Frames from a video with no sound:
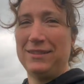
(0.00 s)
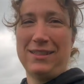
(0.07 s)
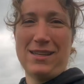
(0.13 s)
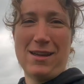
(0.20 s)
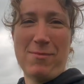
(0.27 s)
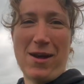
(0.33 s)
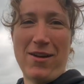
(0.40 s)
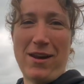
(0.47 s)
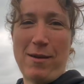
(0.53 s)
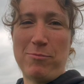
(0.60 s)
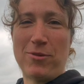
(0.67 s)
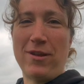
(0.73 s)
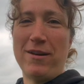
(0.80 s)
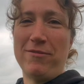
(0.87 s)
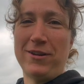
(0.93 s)
about
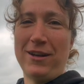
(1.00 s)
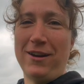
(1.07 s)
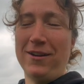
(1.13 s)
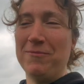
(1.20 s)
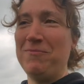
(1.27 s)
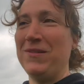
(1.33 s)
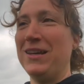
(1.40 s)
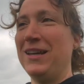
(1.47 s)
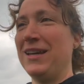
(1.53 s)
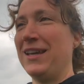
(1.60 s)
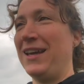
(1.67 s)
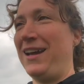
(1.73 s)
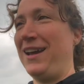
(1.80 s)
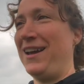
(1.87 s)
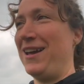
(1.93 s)
April every year.
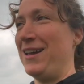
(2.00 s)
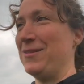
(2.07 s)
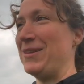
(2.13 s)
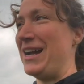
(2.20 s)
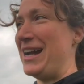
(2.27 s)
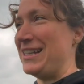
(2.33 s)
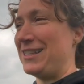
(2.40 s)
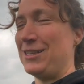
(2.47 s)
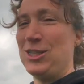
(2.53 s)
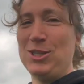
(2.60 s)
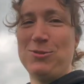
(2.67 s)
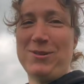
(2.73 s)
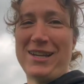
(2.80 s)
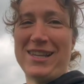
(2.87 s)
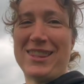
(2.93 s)
Uh, that has to do
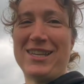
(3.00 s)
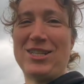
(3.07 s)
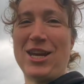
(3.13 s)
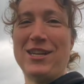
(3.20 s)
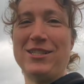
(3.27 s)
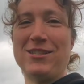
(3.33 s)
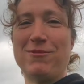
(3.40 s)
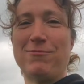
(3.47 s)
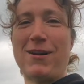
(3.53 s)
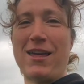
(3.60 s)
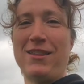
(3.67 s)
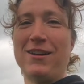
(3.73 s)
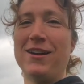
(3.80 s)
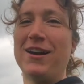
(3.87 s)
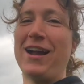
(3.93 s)
with the change in the
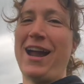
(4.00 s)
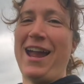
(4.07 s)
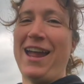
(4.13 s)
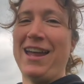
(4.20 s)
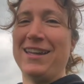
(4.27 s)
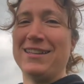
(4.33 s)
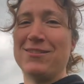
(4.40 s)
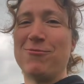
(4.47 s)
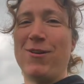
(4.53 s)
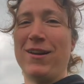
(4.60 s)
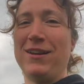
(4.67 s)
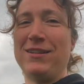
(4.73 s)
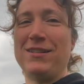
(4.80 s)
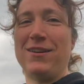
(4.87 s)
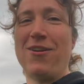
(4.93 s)
weather and
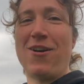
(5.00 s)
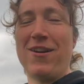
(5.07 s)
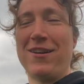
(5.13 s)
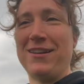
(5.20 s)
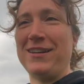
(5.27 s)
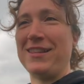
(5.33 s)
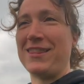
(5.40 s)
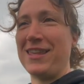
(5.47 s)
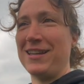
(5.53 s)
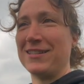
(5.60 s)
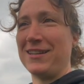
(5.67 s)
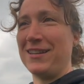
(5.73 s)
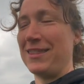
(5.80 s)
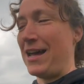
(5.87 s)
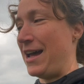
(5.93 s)
wanting to garden and things
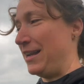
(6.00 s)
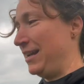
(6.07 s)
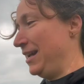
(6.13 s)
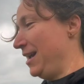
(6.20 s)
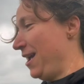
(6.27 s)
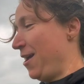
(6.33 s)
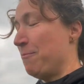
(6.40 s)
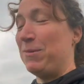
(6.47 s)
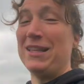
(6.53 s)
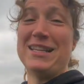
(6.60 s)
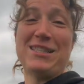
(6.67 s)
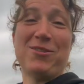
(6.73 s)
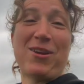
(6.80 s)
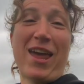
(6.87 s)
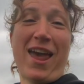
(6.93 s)
like that. But that's
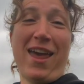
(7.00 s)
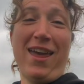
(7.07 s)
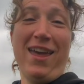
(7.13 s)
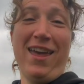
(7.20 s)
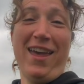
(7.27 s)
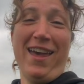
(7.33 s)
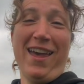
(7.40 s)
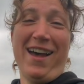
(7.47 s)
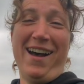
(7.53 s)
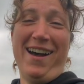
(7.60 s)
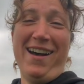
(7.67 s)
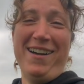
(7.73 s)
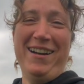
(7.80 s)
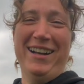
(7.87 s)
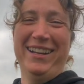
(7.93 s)
okay uh,